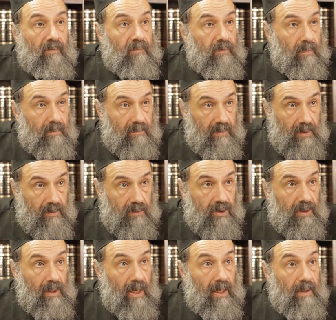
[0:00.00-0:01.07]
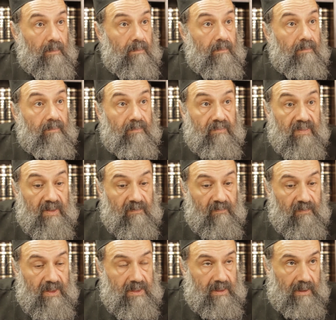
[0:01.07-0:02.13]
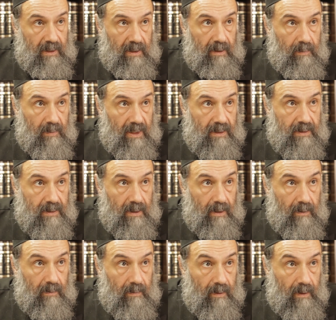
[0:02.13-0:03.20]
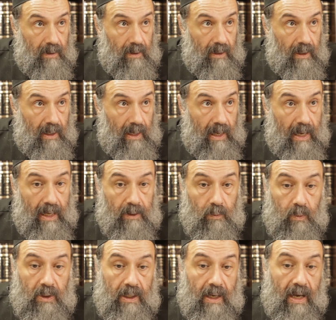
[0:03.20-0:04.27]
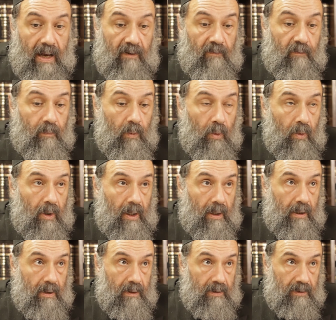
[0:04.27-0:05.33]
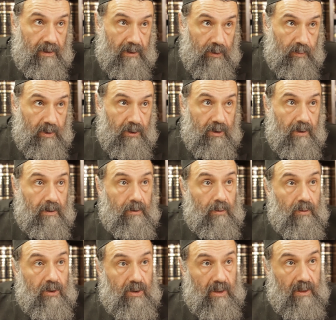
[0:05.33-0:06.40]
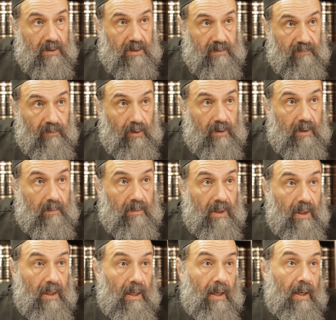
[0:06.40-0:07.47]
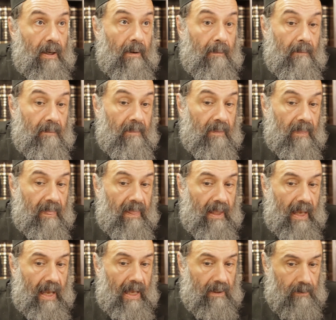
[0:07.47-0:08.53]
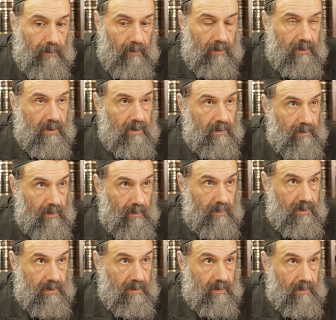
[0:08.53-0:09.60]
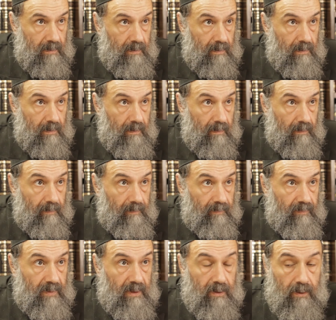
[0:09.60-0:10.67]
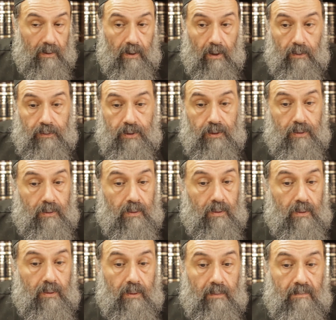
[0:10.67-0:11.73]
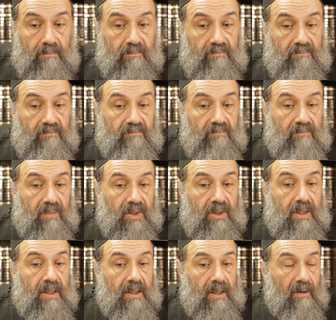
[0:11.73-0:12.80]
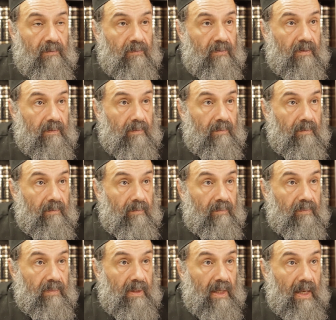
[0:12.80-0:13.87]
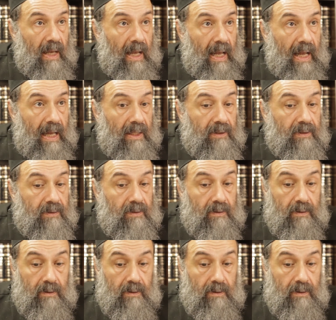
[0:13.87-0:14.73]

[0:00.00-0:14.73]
from Yerushalayim, visiting Moscow. And we have more Tashmishi Gdusha and Sforim and learning groups. You go to Kiev and